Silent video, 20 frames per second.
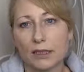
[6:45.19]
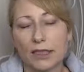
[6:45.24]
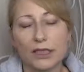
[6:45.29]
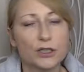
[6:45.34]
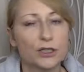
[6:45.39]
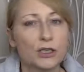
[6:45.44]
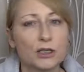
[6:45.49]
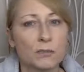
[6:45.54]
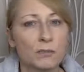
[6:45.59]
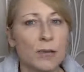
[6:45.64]
It
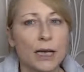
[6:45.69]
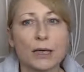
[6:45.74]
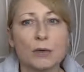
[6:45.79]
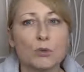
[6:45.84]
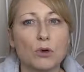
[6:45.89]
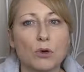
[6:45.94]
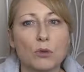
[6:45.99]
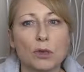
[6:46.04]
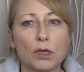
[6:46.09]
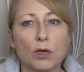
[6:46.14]
doesn't matter
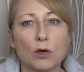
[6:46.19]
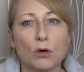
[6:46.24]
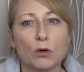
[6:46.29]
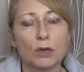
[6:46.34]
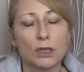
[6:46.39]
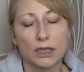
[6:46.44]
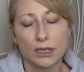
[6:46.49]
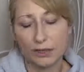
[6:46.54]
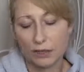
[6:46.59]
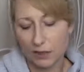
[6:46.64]
what we
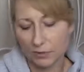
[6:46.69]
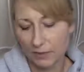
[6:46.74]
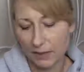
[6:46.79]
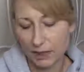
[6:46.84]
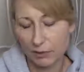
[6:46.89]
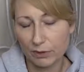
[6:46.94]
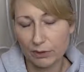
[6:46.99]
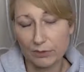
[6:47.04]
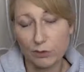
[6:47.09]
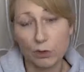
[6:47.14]
call it. It doesn't
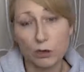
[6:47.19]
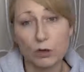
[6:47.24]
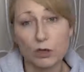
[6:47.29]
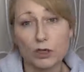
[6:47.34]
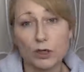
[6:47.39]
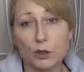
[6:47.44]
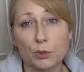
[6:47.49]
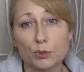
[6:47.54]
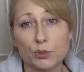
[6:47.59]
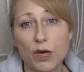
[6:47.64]
matter whether you call
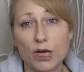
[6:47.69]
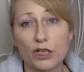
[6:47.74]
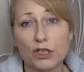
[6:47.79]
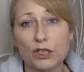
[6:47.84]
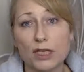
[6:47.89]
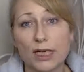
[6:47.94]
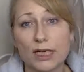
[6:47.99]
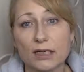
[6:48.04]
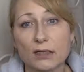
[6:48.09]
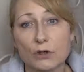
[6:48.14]
it
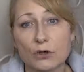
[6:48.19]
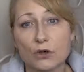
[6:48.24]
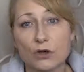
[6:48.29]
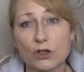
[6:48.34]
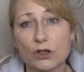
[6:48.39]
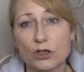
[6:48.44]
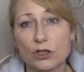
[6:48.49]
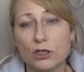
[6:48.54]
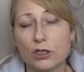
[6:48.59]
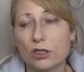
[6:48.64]
depression,
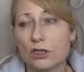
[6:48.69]
exhaustion.